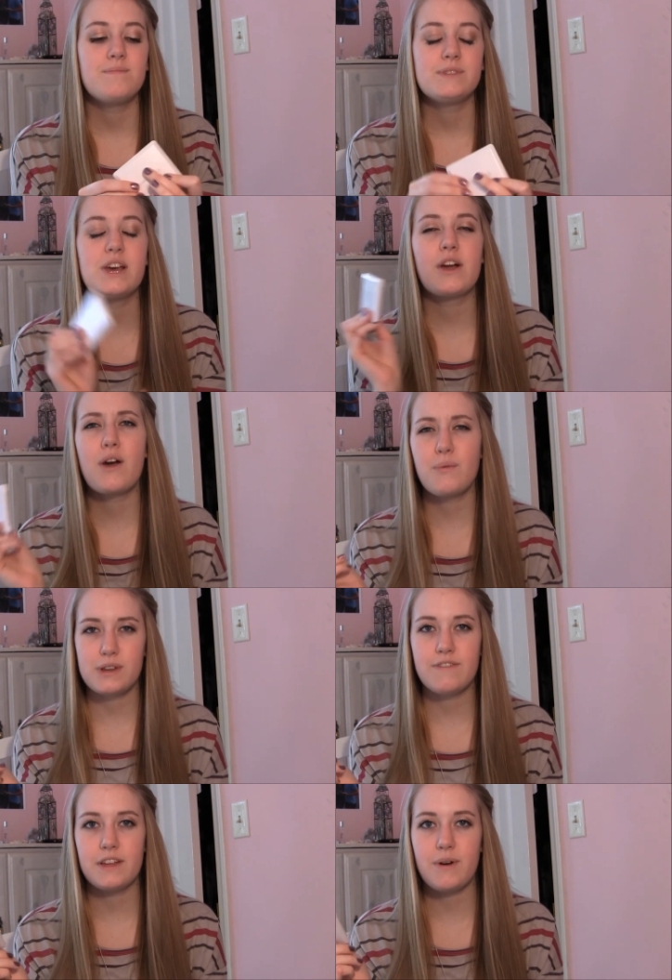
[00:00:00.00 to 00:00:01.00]
So go
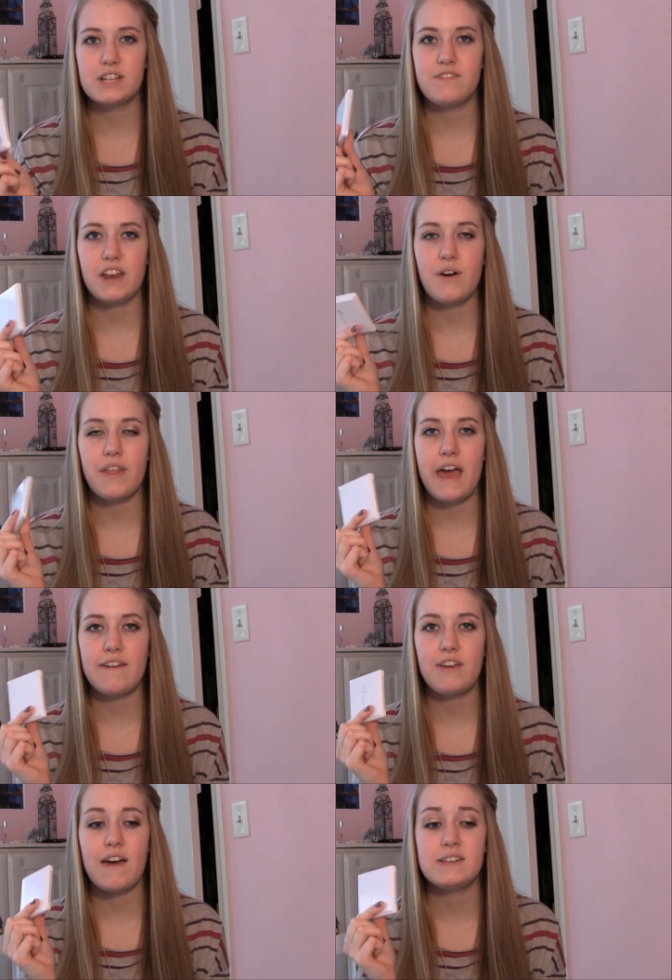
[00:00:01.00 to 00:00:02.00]
definitely watch the video on
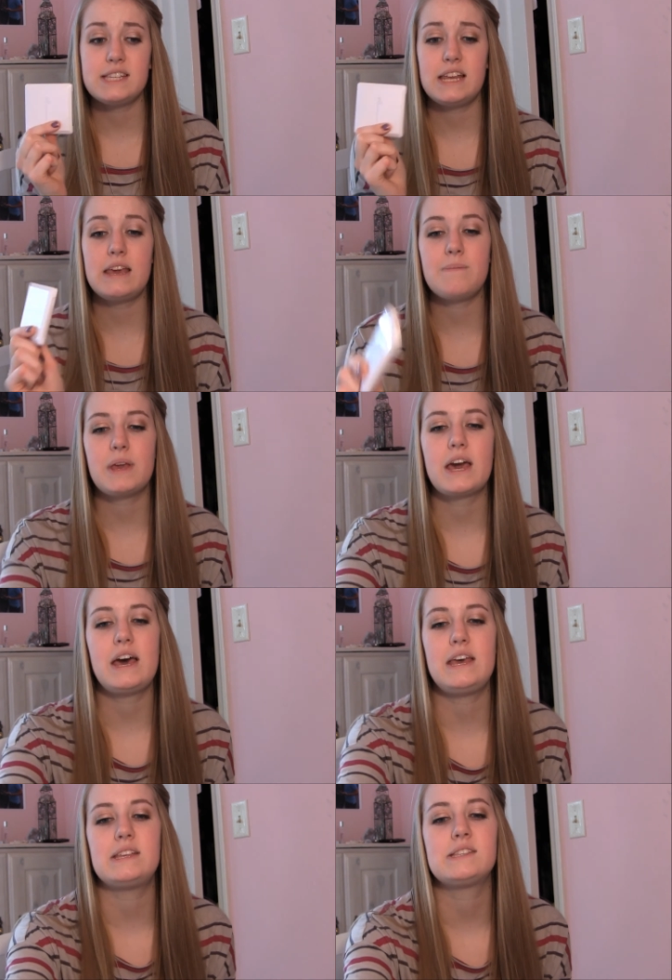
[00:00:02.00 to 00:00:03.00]
that if you haven't seen it,
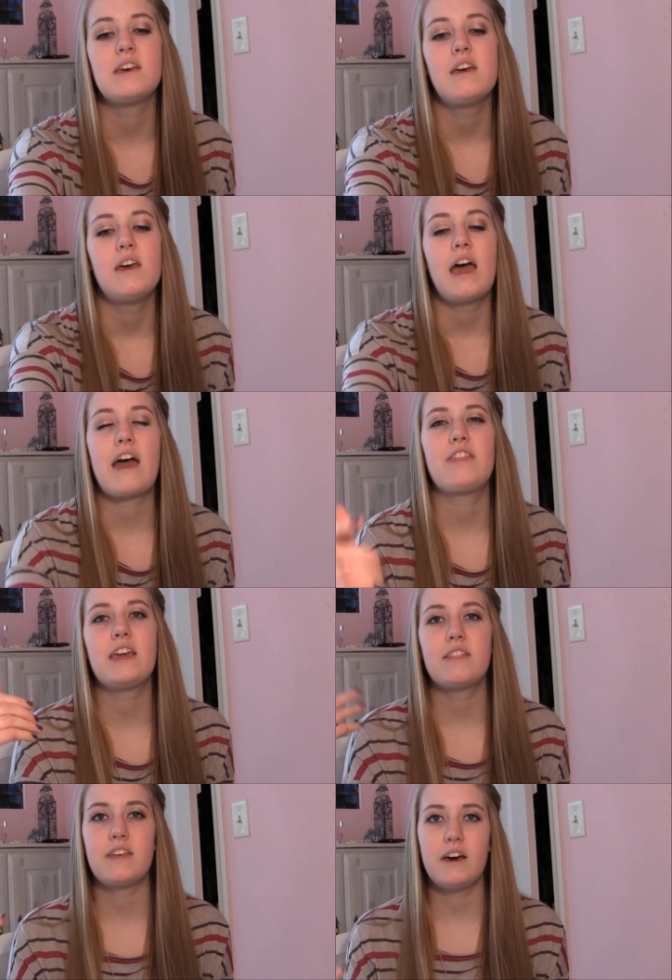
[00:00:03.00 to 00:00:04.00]
because I
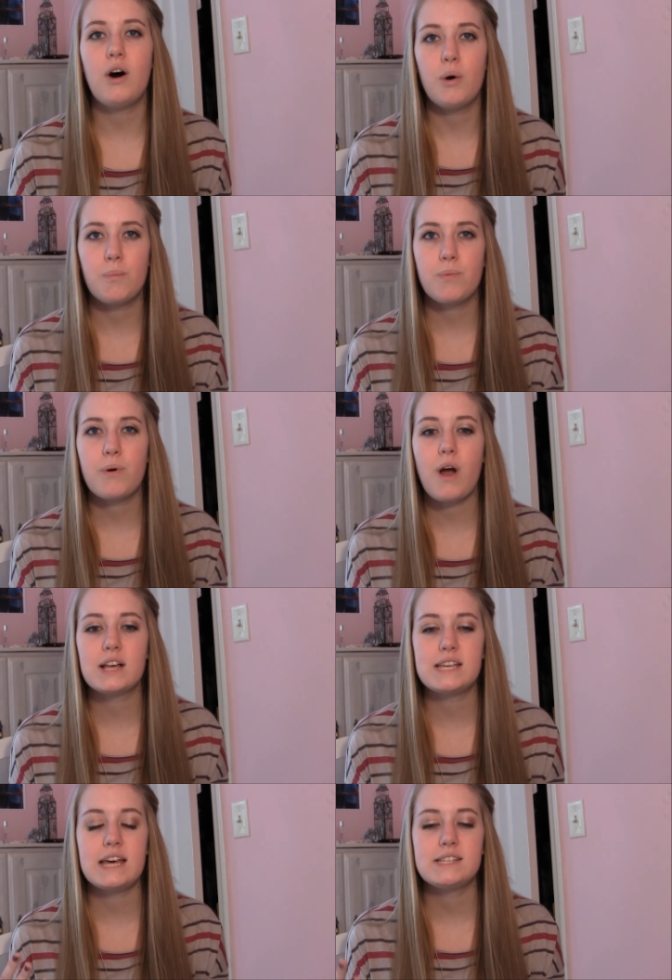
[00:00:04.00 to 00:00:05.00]
think the whole
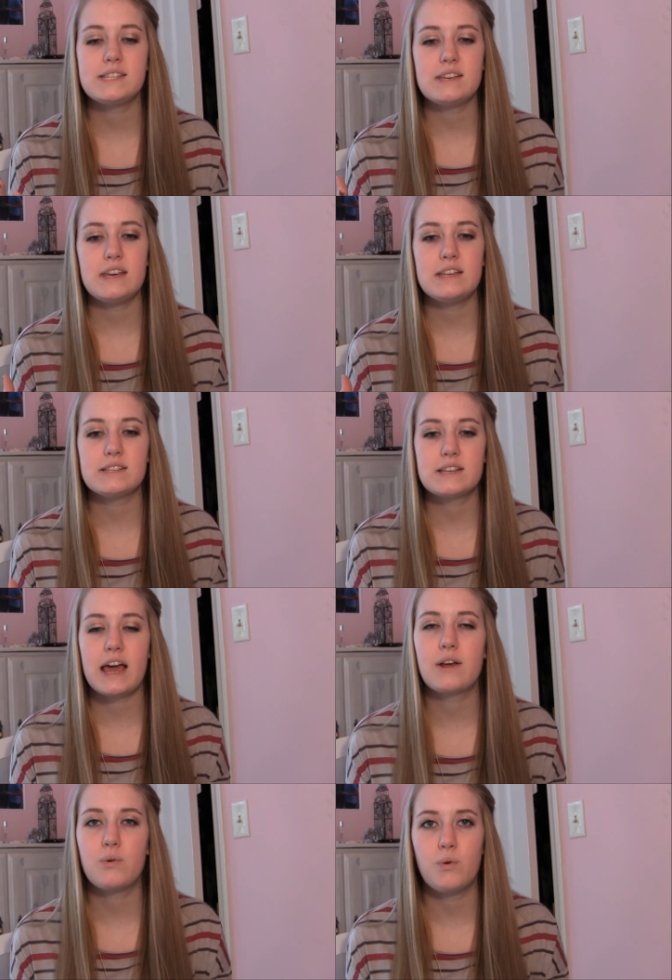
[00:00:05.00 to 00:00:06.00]
process is
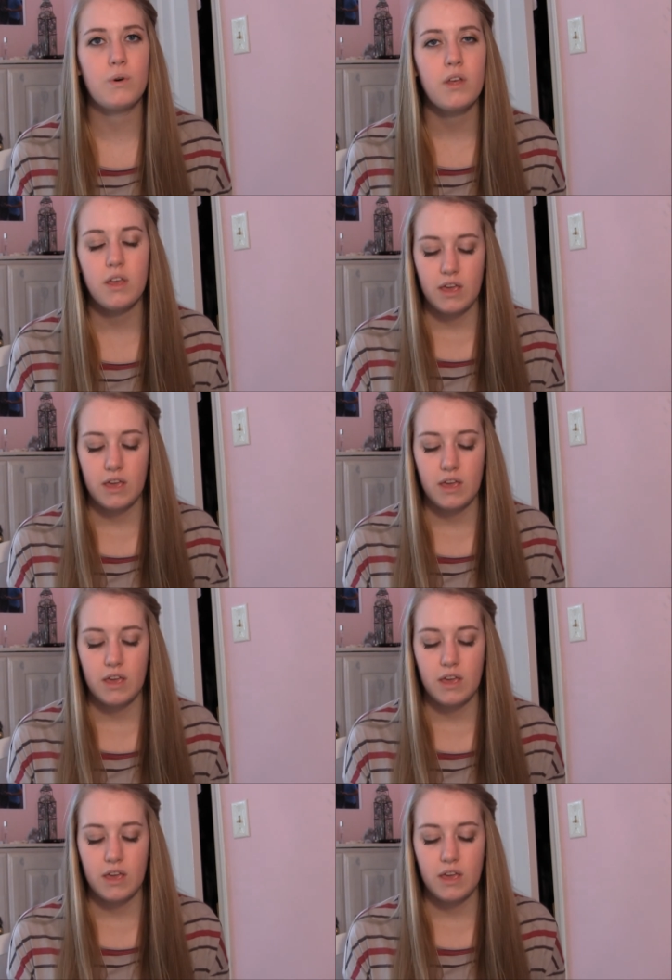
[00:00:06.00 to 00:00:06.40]
kind of cool.